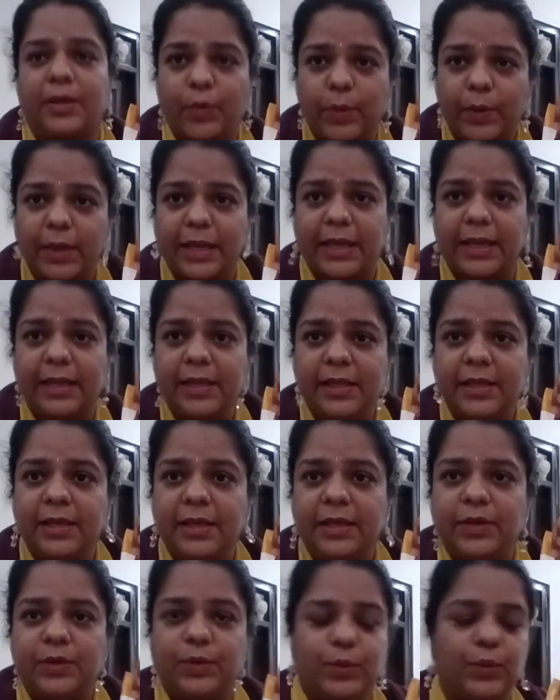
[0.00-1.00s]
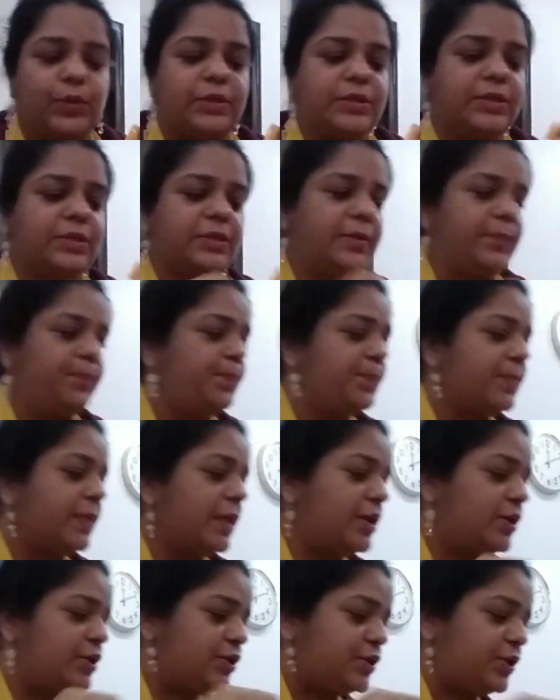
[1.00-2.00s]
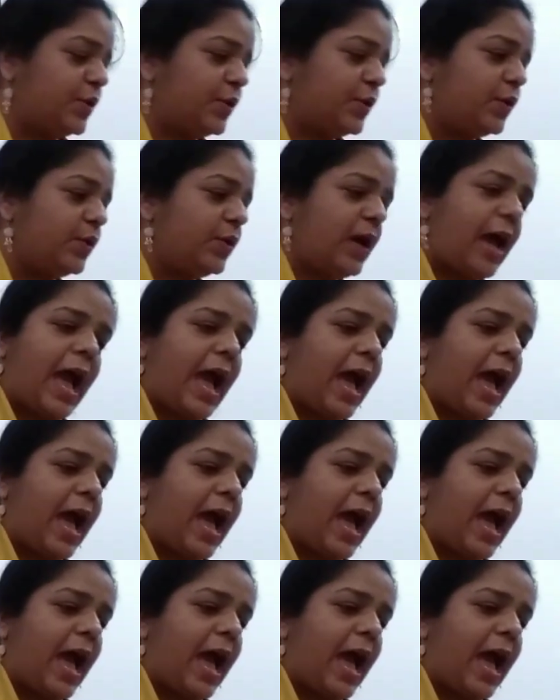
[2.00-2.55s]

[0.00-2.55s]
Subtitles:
Okay, good. So